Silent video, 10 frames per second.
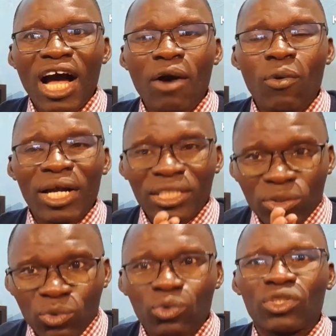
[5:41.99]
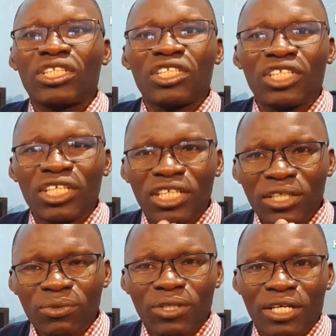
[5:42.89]
I want to station
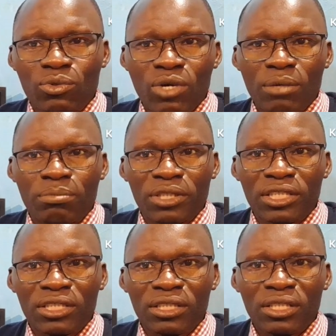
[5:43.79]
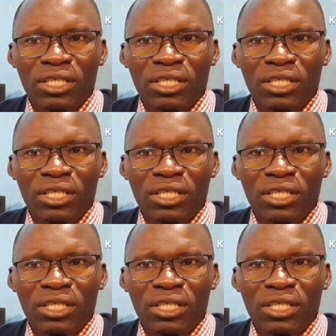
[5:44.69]
into that one point.